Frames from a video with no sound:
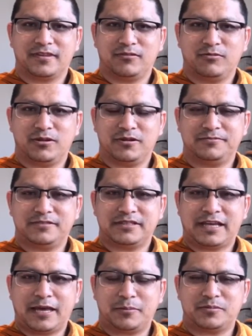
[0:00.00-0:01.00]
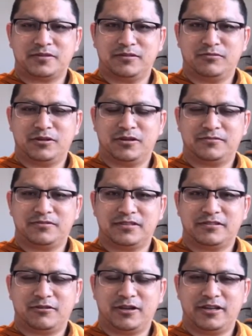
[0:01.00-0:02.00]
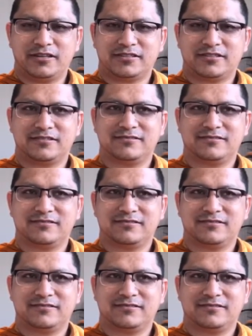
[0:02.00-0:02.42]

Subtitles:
One of the taps in one of the toilets